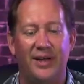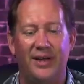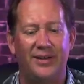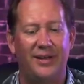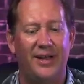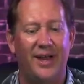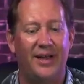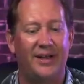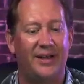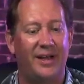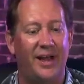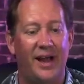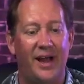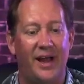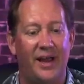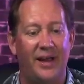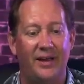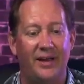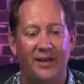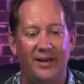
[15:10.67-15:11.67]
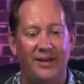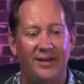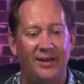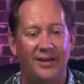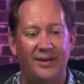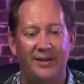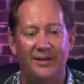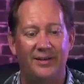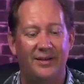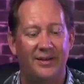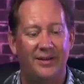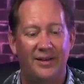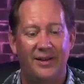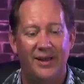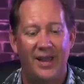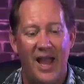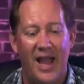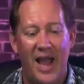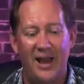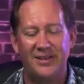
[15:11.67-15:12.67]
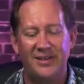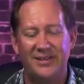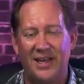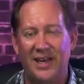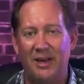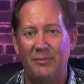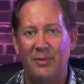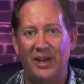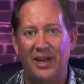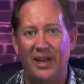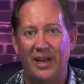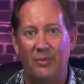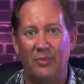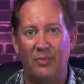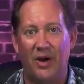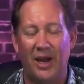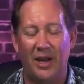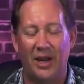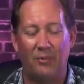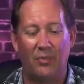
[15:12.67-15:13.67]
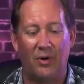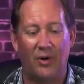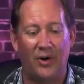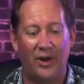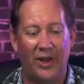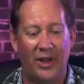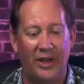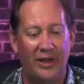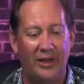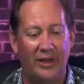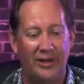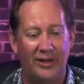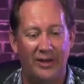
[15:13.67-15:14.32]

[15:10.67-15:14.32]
That guy. Hey, how does anybody get behind Bernie?